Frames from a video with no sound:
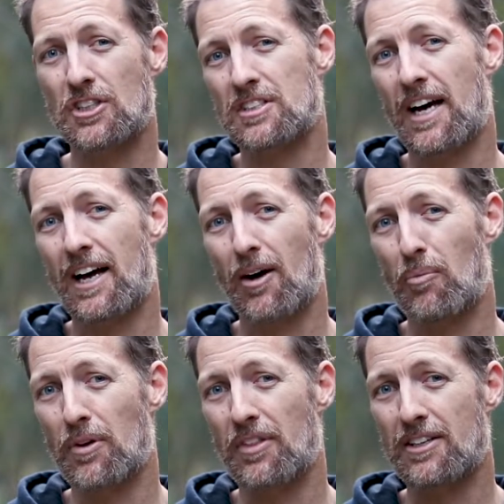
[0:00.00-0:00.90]
the towel up
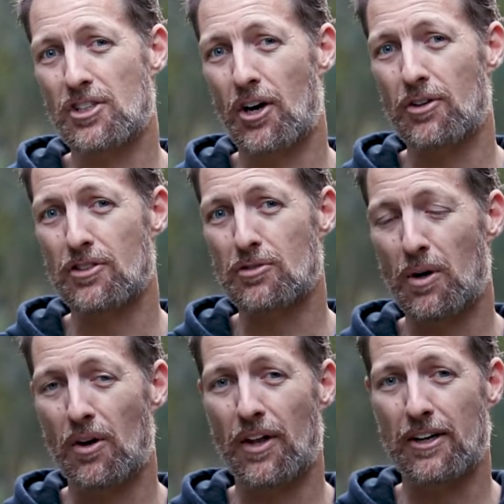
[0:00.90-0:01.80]
with their toes as
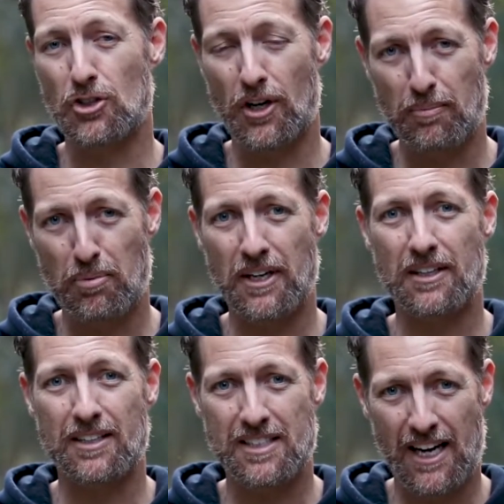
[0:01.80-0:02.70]
well. They'll try and bring
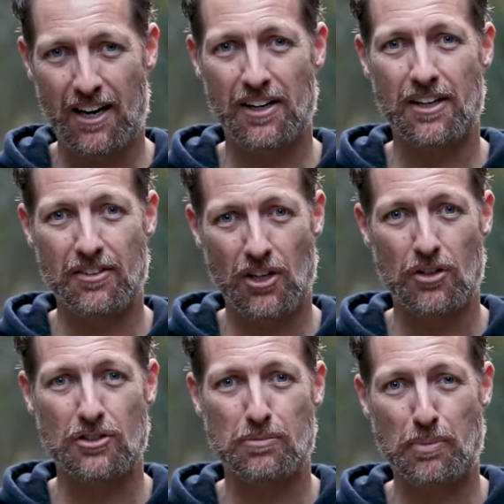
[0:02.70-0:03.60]
the towel in as
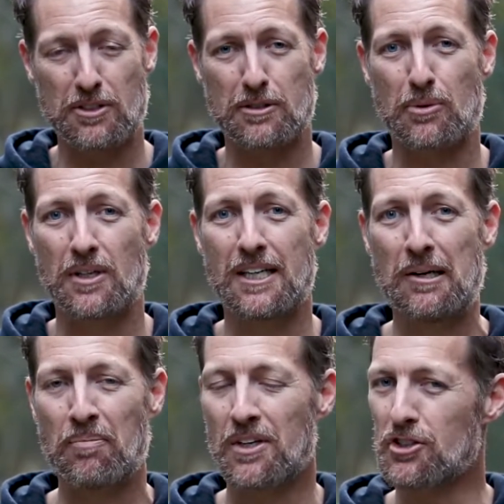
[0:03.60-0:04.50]
close as possible.
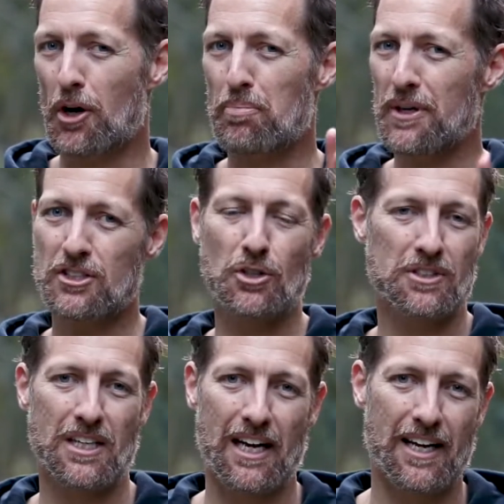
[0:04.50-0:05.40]
So Britt
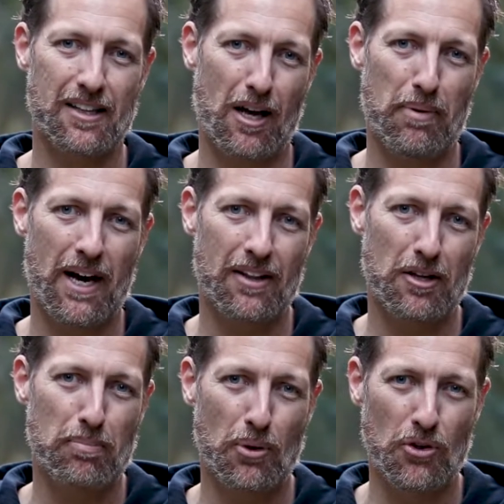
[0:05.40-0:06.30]
talked at length about the
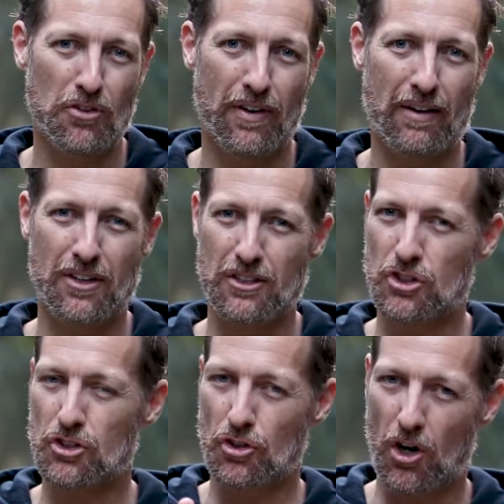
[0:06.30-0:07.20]
importance of having
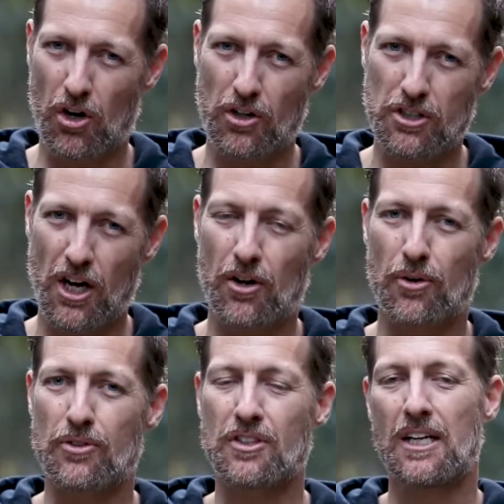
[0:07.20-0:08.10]
strong
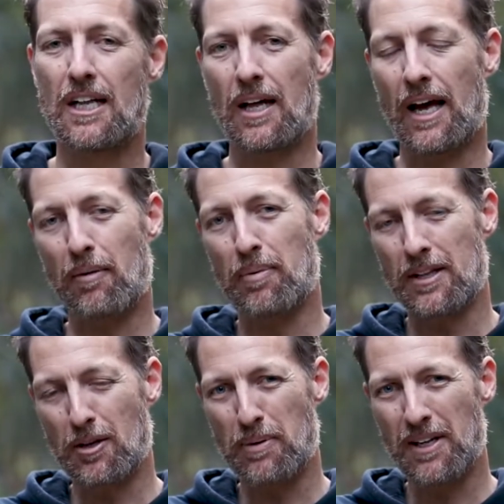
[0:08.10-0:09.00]
toes,
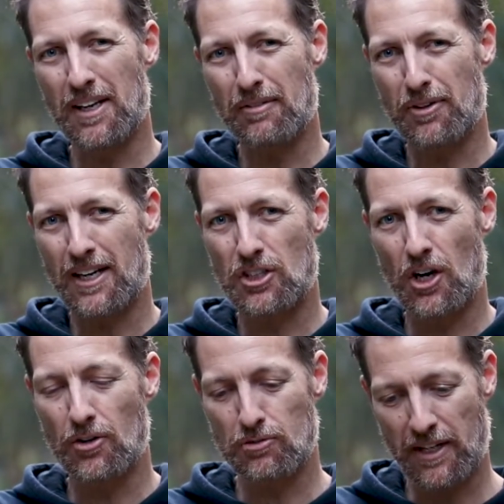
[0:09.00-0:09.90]
the ability for our
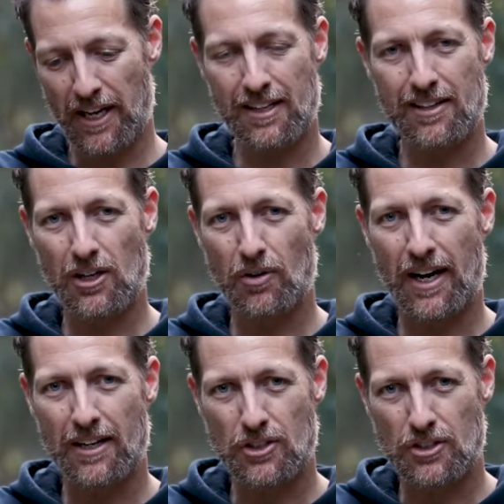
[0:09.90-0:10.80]
toes when they hit the
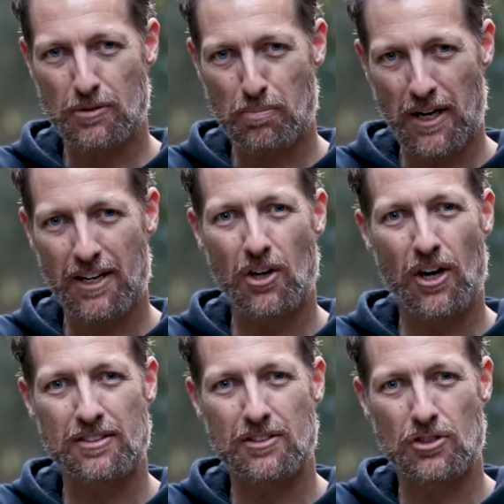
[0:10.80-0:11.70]
ground to spread nice and